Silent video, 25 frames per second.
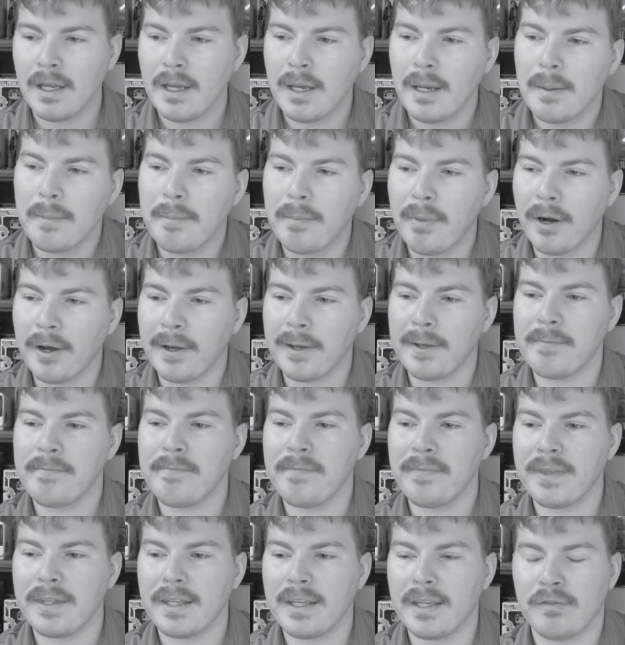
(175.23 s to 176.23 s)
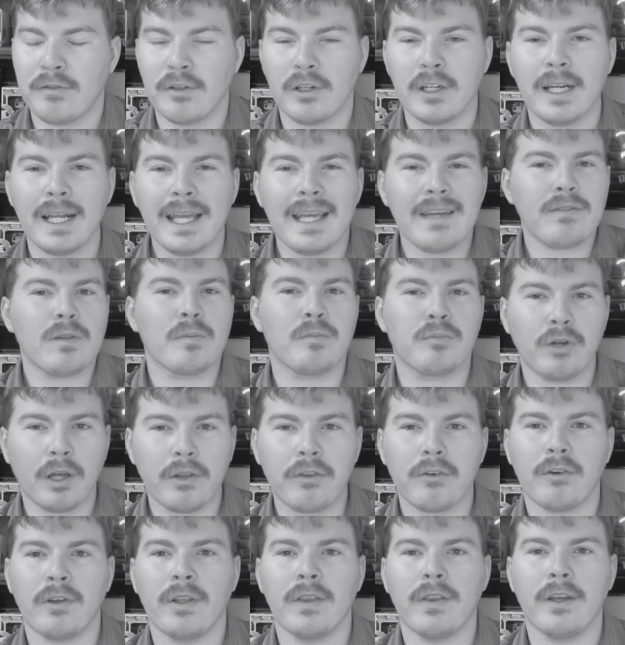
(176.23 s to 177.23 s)
but if you're gonna have the
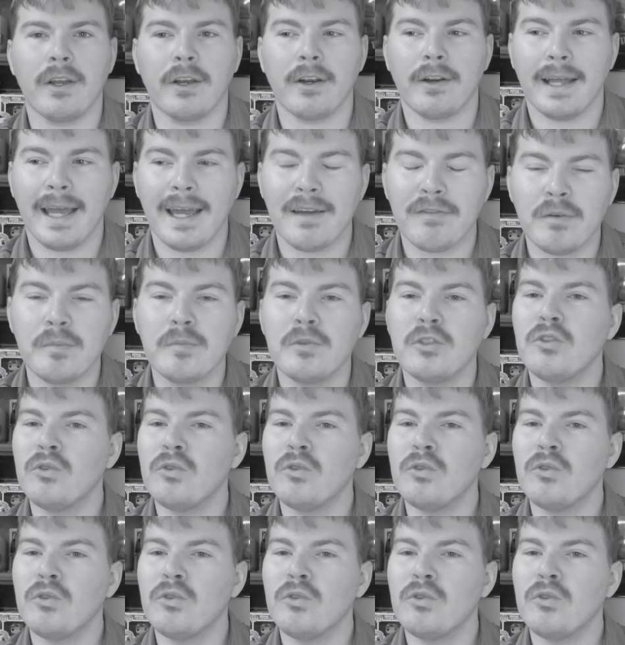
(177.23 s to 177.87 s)
brother in there, have him do